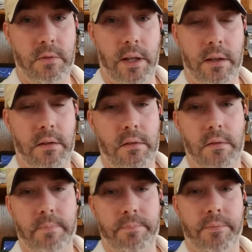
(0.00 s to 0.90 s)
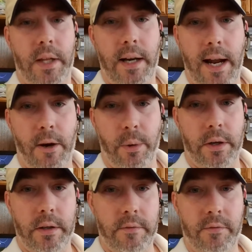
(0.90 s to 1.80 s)
Take an
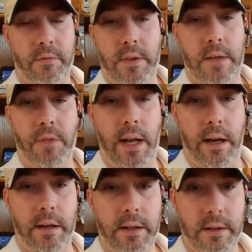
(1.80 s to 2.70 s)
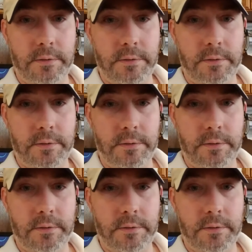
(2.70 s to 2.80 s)
hour if that.